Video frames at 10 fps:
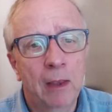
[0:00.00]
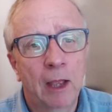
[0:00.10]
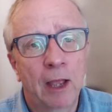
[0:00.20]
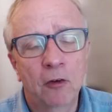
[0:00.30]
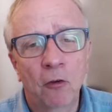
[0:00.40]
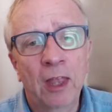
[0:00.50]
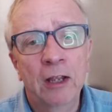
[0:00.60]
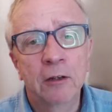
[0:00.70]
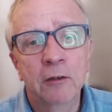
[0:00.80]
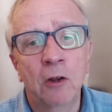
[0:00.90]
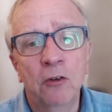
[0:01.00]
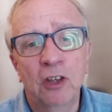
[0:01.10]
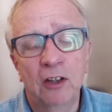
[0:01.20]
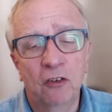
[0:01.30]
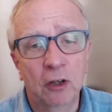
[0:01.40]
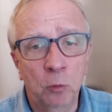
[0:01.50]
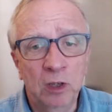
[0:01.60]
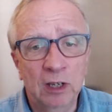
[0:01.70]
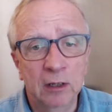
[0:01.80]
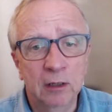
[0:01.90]
And on that note, actually, we
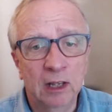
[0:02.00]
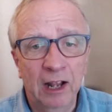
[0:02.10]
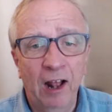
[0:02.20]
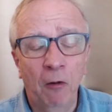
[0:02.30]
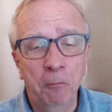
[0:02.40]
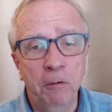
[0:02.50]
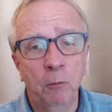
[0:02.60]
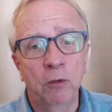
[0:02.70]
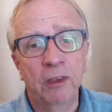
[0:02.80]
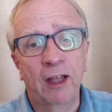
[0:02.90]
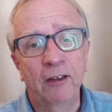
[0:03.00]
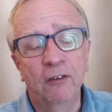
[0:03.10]
can help you with that.